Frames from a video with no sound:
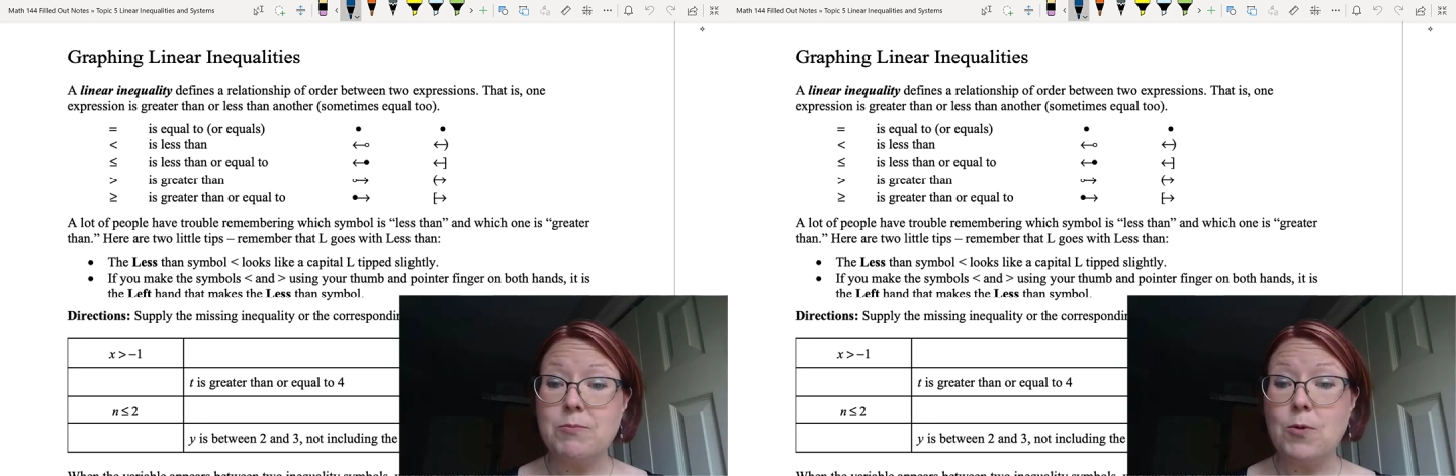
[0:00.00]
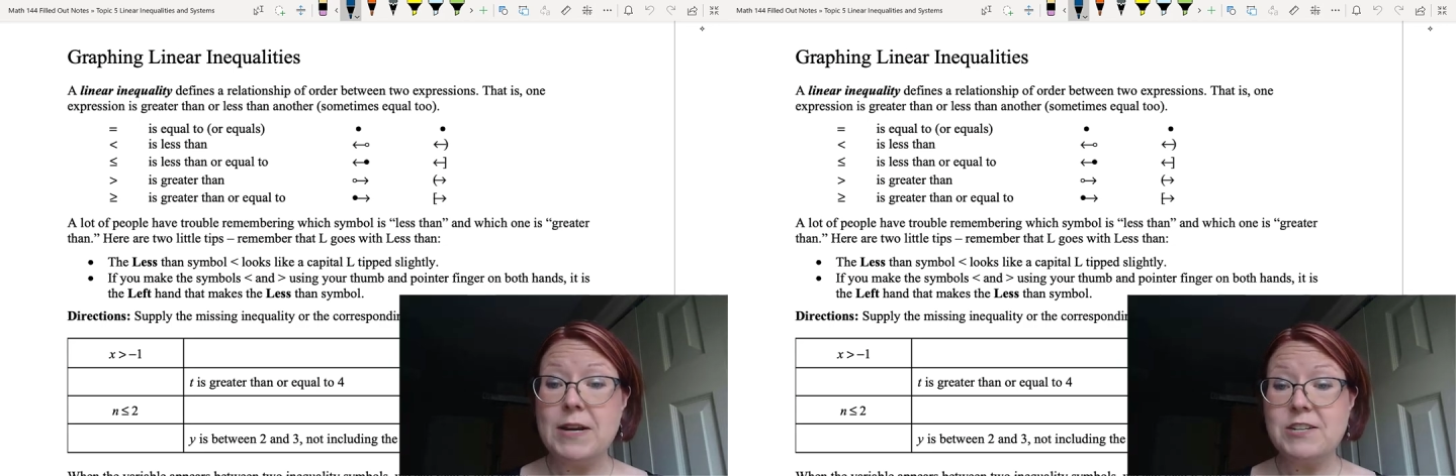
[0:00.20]

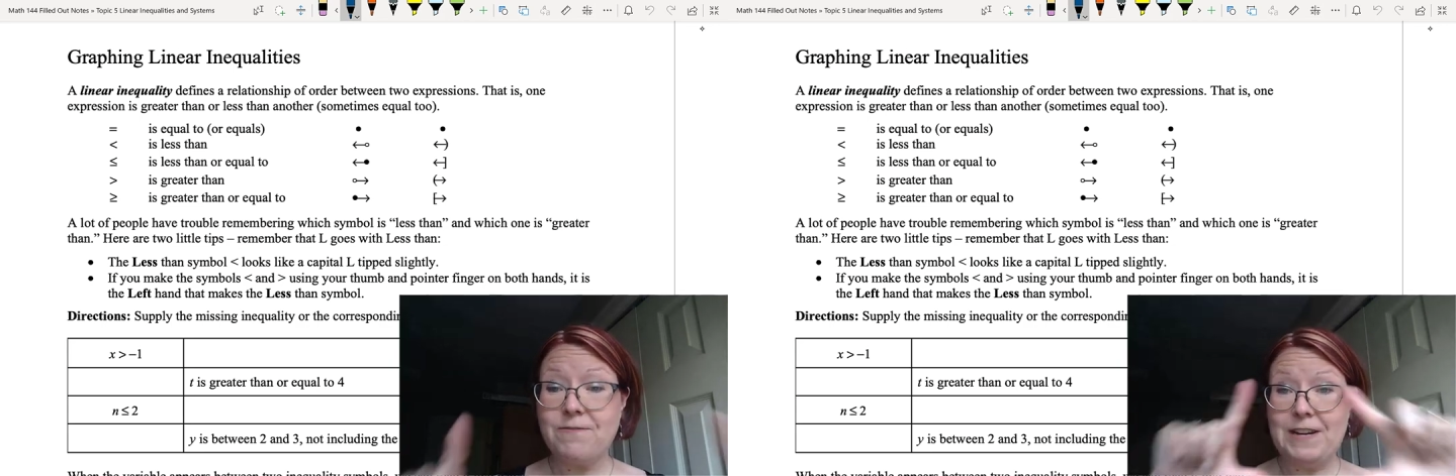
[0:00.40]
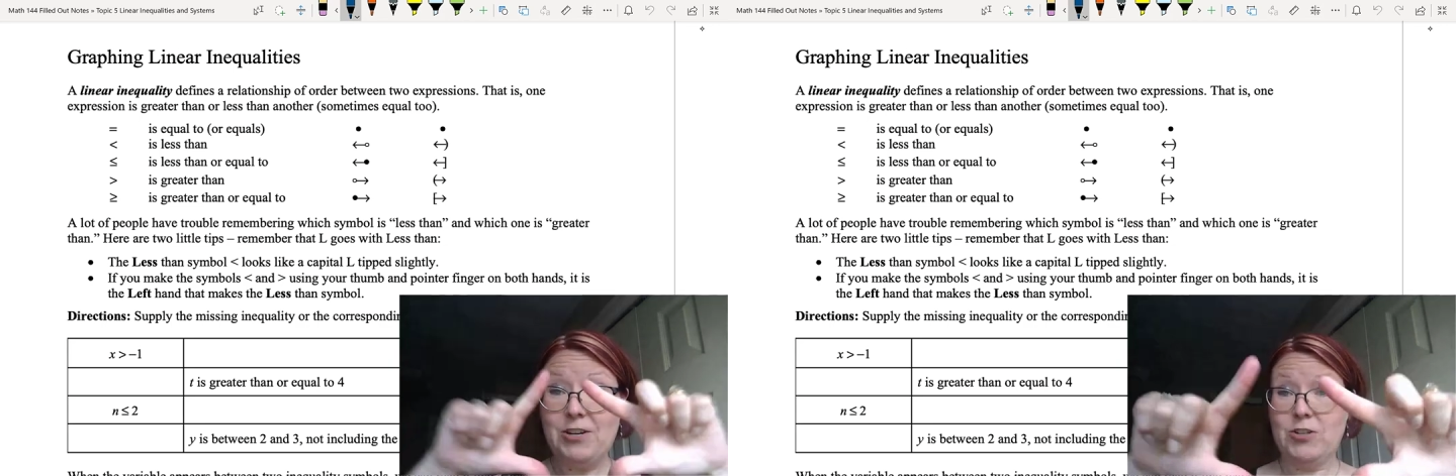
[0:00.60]
pointer
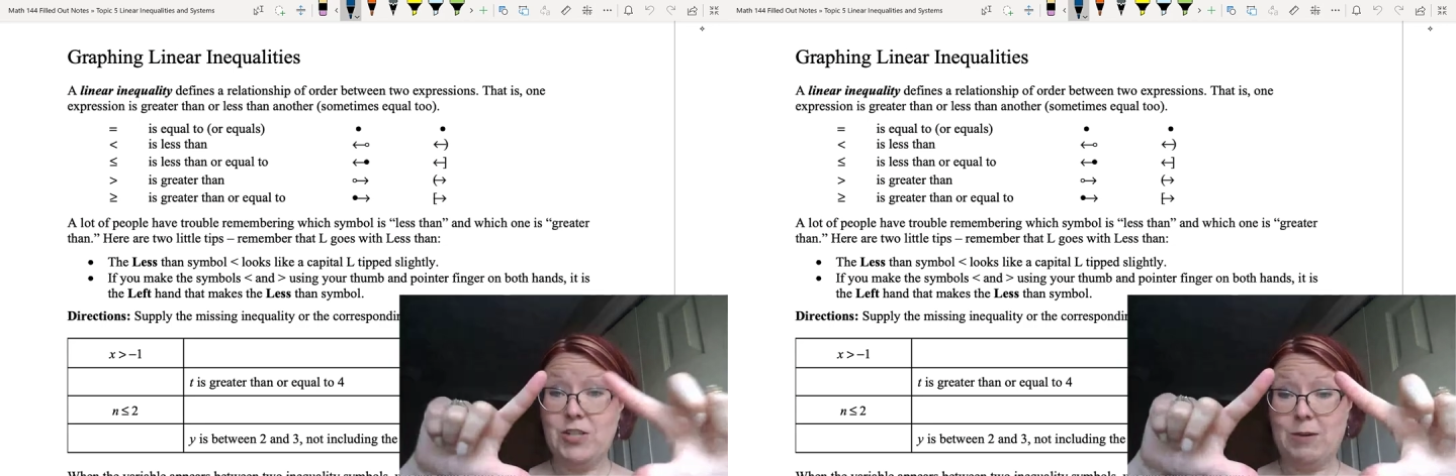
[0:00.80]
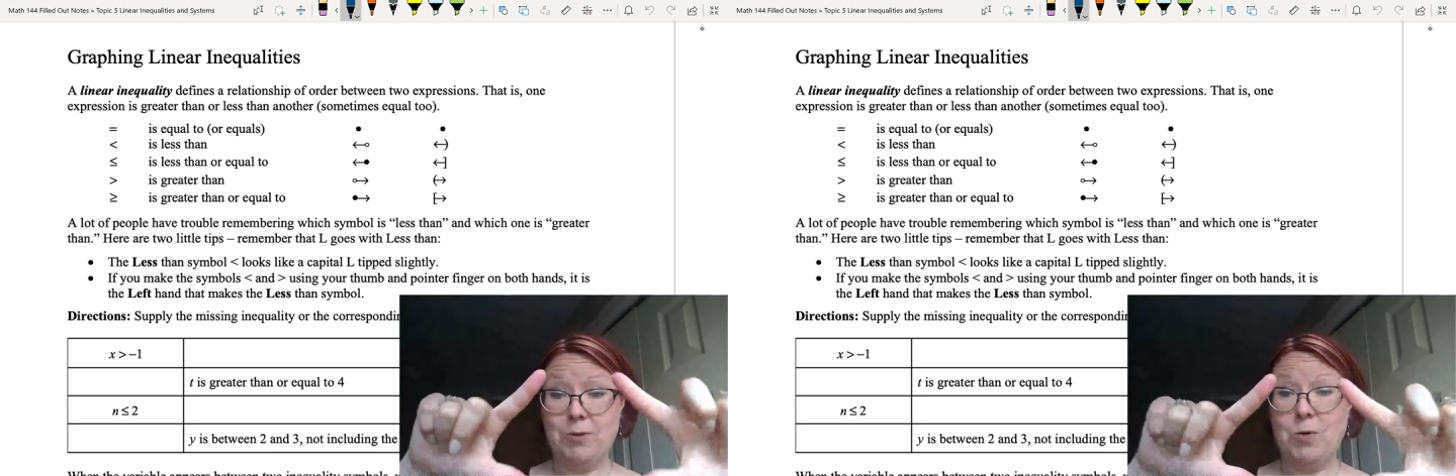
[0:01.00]
fingers
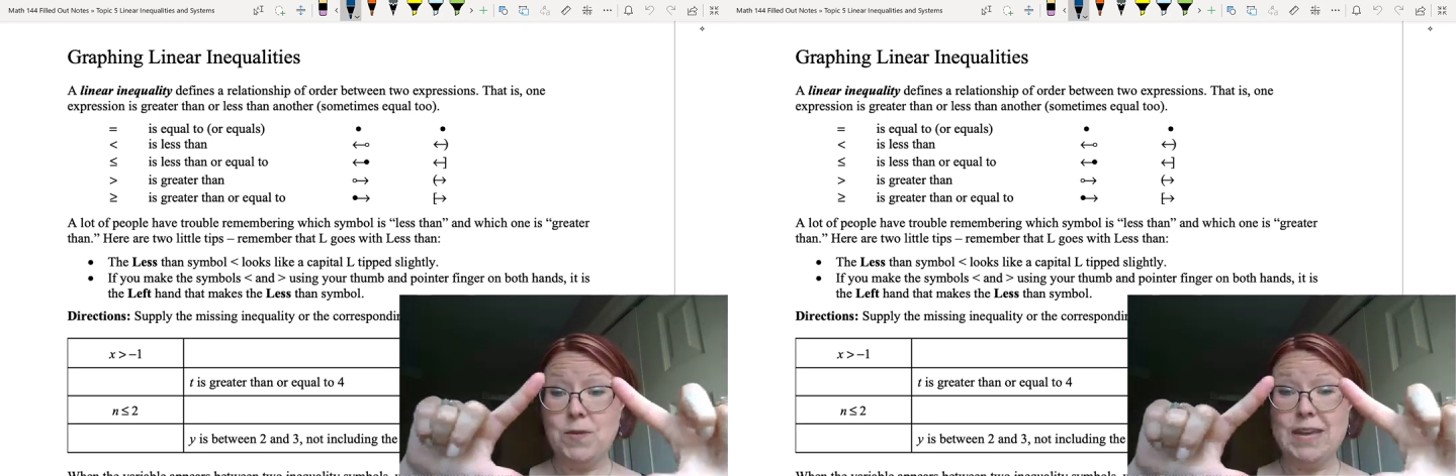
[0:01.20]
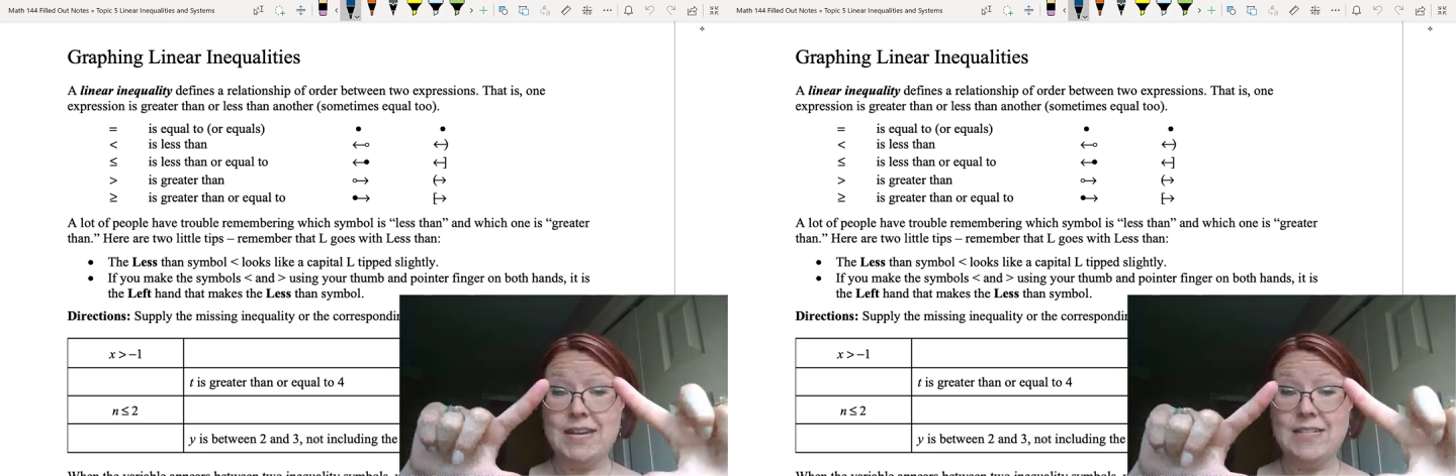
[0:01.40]
on both
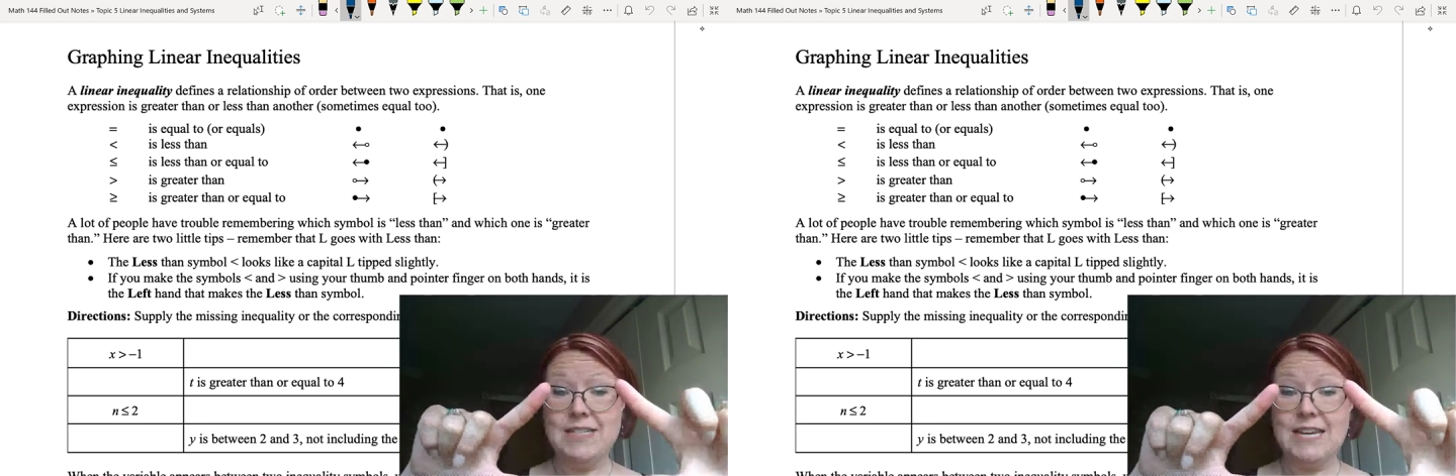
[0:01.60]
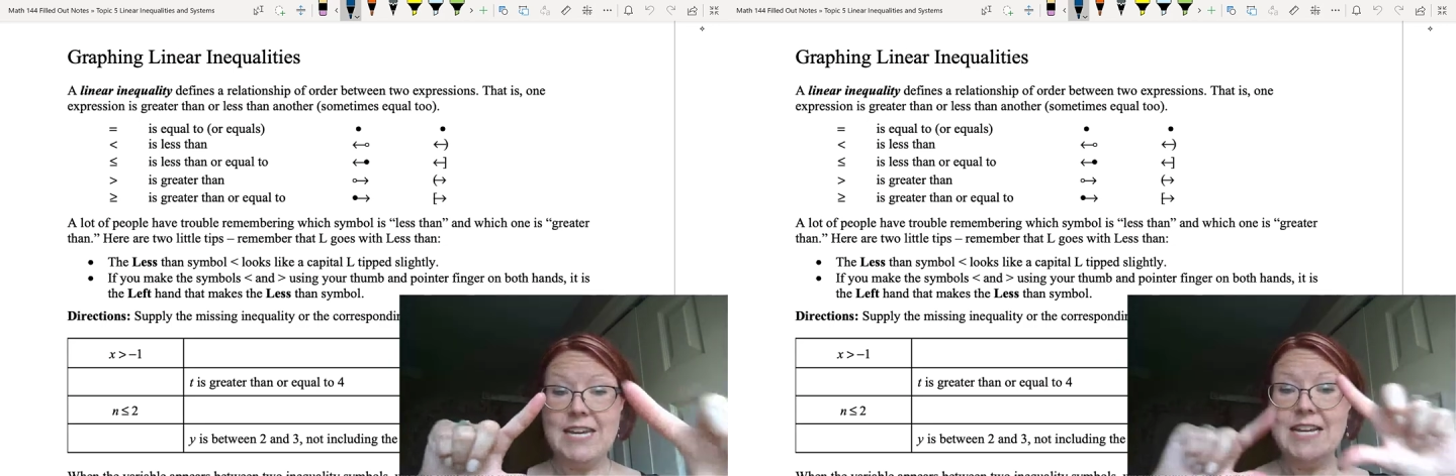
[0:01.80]
hands,